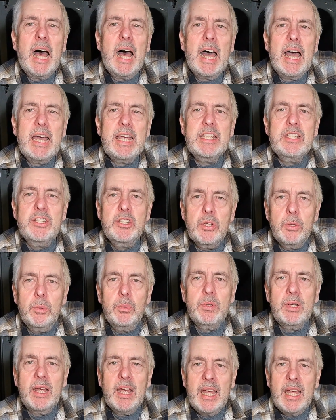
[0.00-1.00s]
I
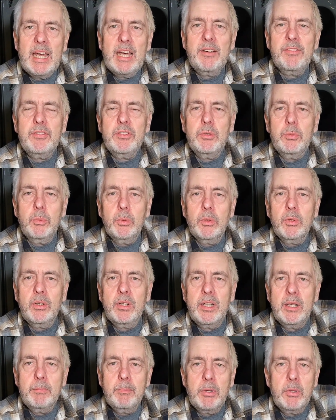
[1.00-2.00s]
don't have to
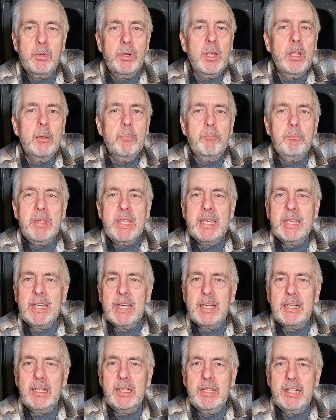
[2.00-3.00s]
worry about
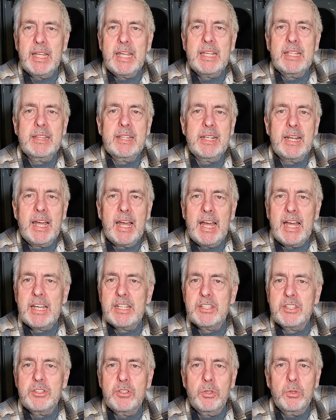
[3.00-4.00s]
being at a lake that
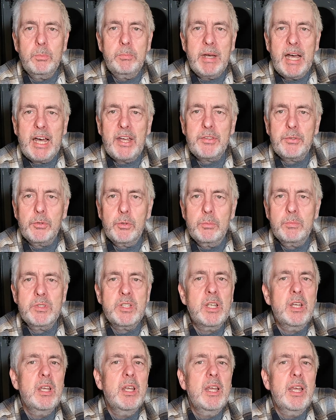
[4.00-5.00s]
has no
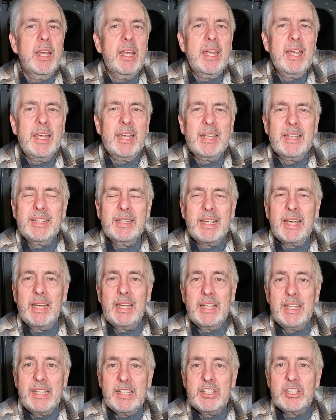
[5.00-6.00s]
bathrooms. And
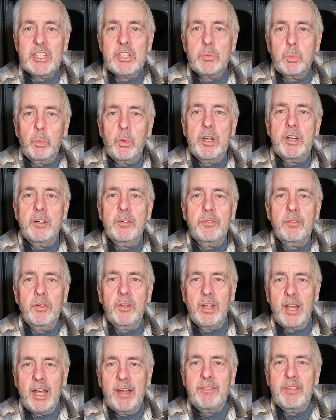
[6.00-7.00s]
it's just
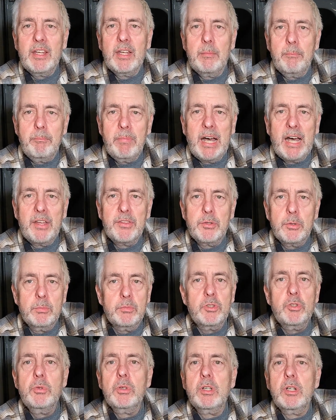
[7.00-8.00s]
wonderful having a
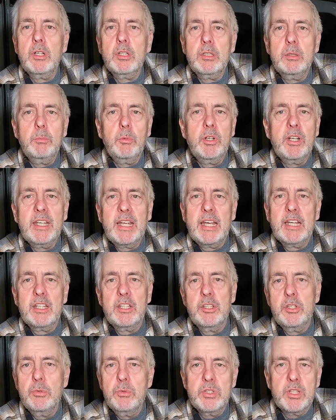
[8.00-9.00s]
bathroom. 2 o'clock in the morning,
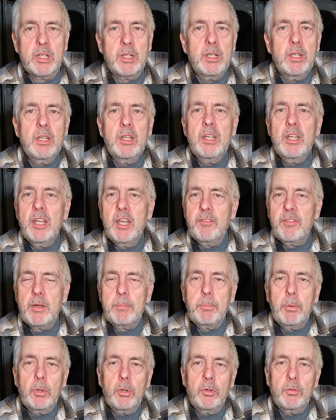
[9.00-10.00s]
I can use it. If
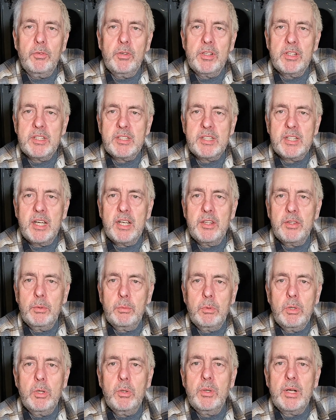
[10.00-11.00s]
I pull over on the side of
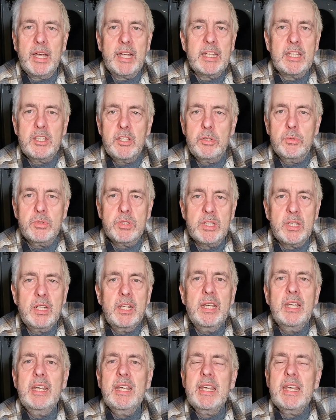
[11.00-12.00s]
the road, I can use
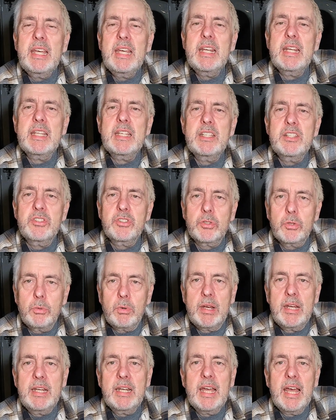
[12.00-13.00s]
it. It is
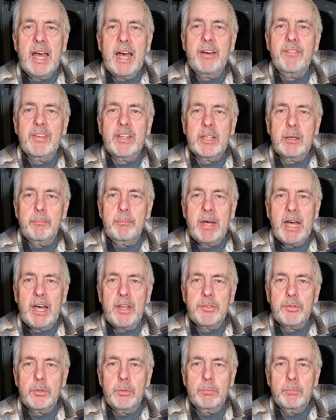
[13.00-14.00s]
great having a
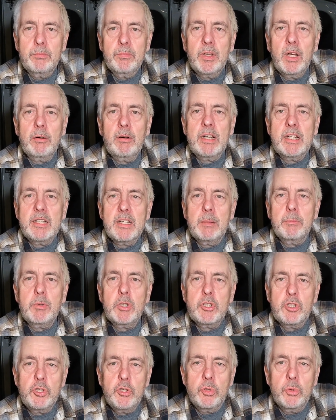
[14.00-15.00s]
bathroom. All right,
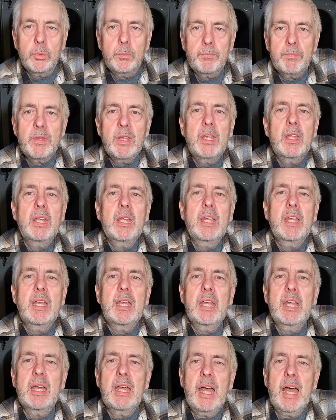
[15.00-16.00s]
number 2,
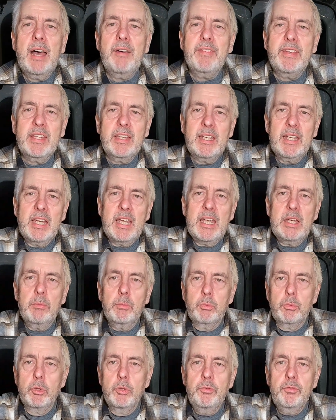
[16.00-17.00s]
having
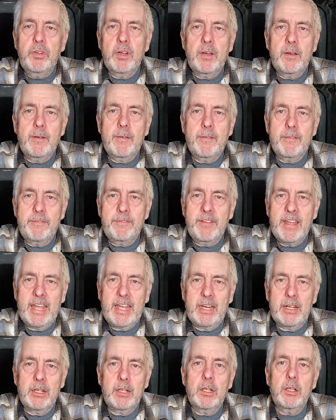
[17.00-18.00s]
a roof
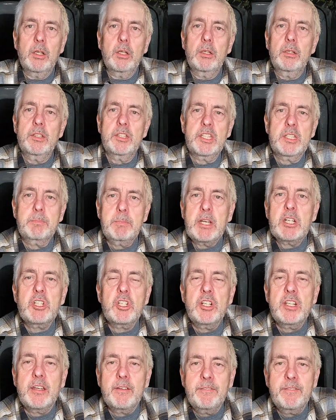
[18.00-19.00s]
fan,
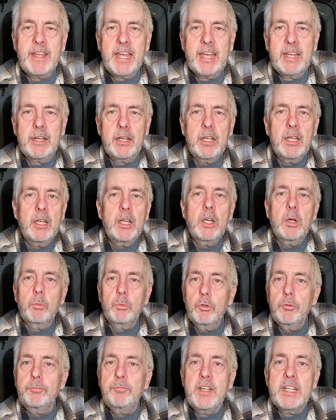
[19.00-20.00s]
especially a fan.
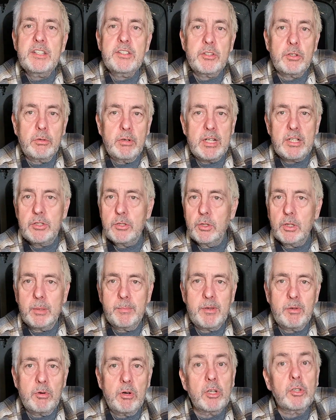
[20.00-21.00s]
Roof vents are great, don't
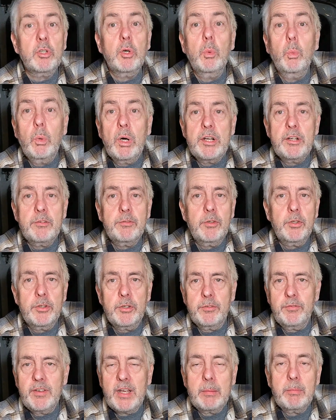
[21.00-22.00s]
get me wrong. They're wonderful,
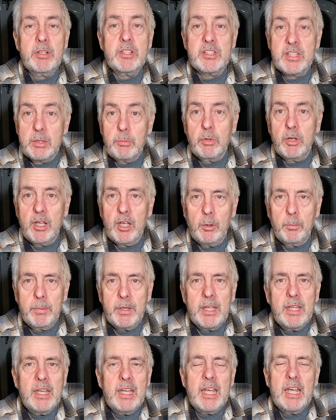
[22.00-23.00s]
they're fabulous, they will
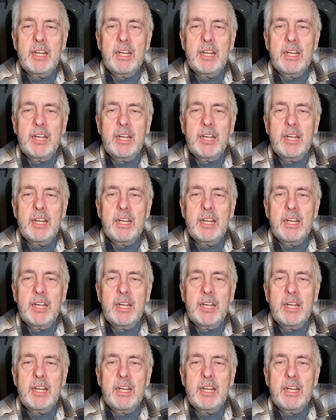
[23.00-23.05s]
help.